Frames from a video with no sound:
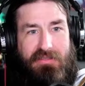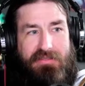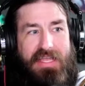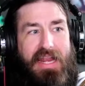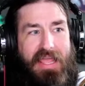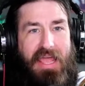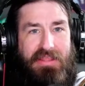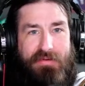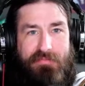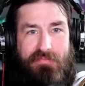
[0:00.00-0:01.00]

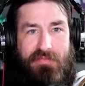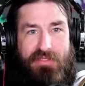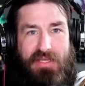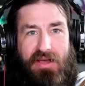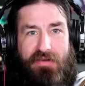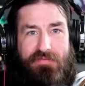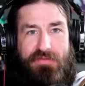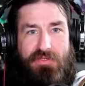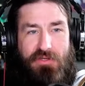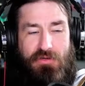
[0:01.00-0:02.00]
Dedicate
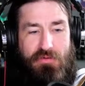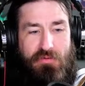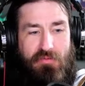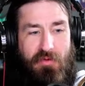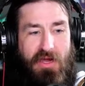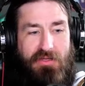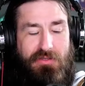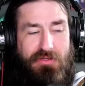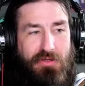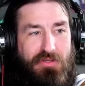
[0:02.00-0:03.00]
themselves to
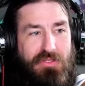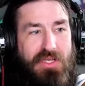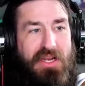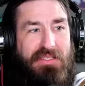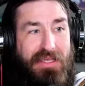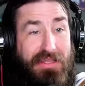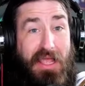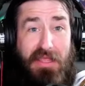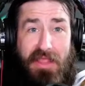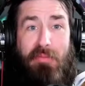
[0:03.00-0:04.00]
certain studies, like
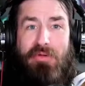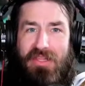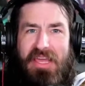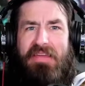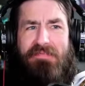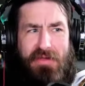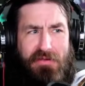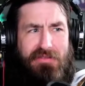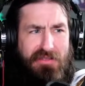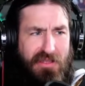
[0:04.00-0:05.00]
they believe
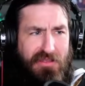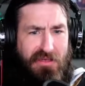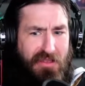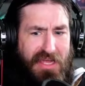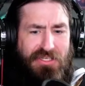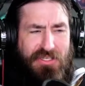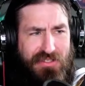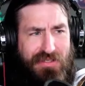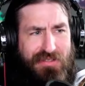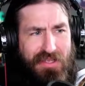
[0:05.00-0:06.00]
the
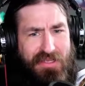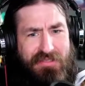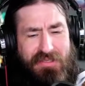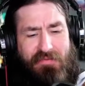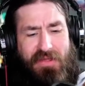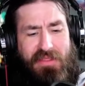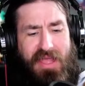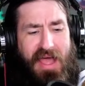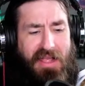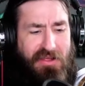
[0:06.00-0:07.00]
legends and stuff like
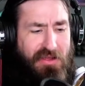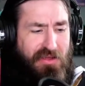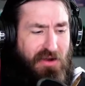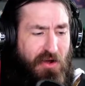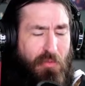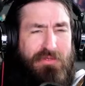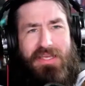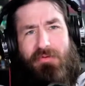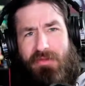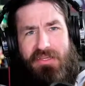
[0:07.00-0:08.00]
that. Almost
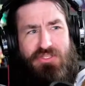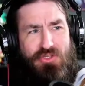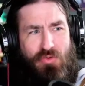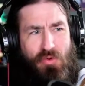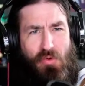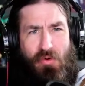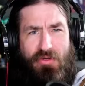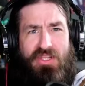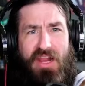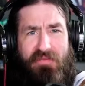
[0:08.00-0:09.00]
like a religious order
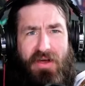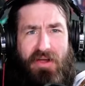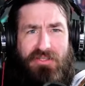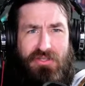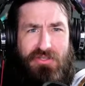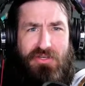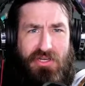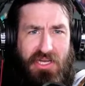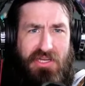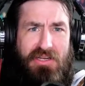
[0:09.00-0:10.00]
is kind of how I
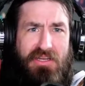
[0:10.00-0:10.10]
took it.